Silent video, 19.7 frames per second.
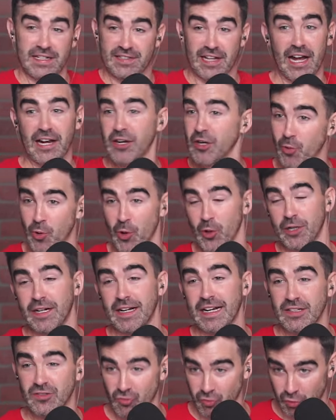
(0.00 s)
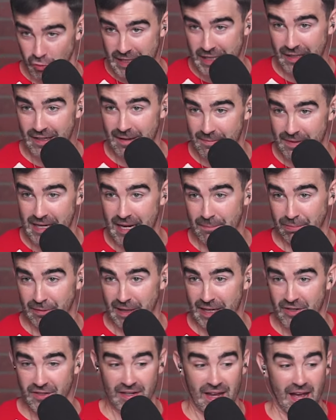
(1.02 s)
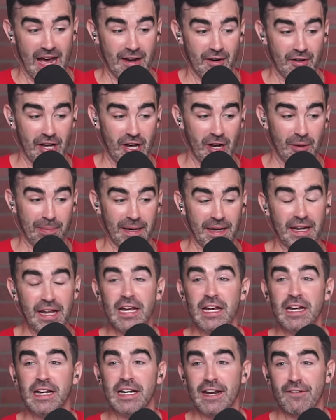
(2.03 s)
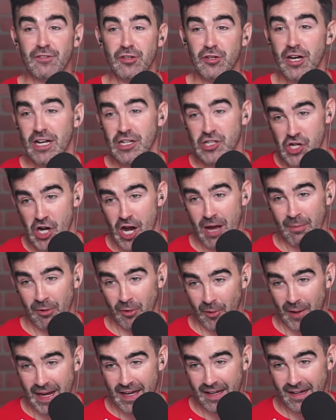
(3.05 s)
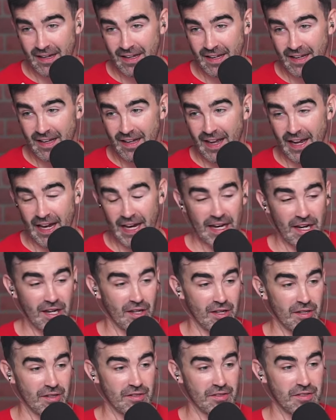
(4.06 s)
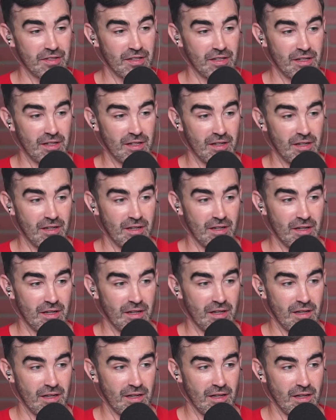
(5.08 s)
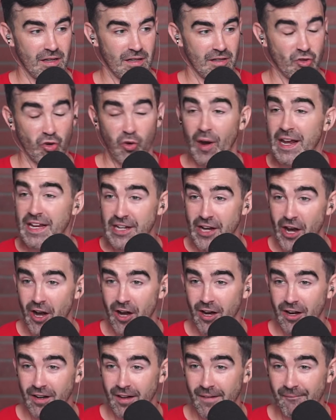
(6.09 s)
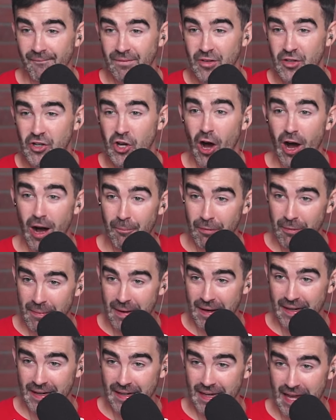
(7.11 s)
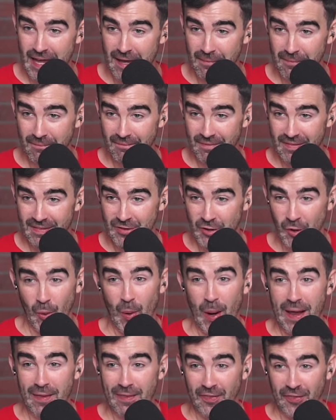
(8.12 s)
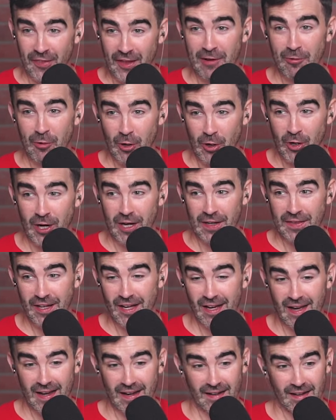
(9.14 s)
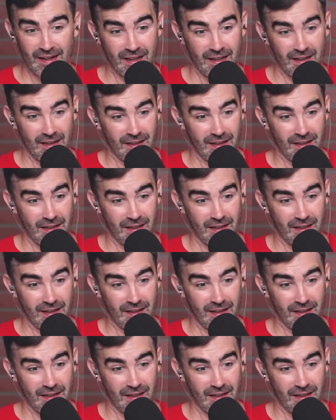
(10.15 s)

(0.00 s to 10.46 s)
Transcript: Is that going to work against real NBA players? I don't know. But if you got Ja Morant and Trae Young complimenting him the way that they were online,